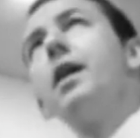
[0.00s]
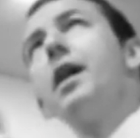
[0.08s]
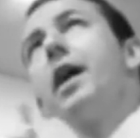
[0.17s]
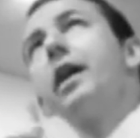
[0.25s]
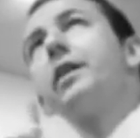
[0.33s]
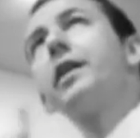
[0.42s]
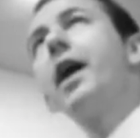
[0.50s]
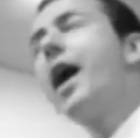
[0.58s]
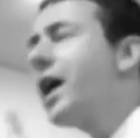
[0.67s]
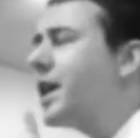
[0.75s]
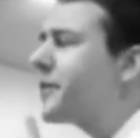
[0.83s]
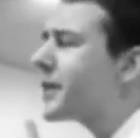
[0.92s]
it
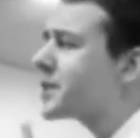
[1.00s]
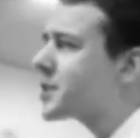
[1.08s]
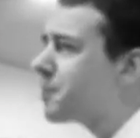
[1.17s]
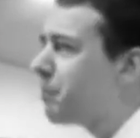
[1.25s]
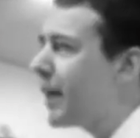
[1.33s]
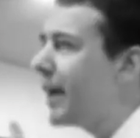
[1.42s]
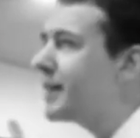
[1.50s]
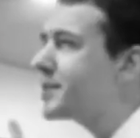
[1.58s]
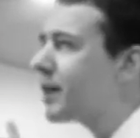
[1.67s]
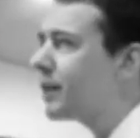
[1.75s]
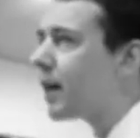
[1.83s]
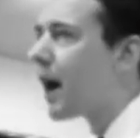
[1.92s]
kind of explains
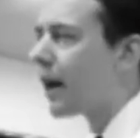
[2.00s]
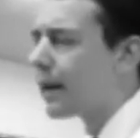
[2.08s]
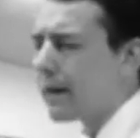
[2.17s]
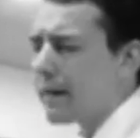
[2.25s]
a lot.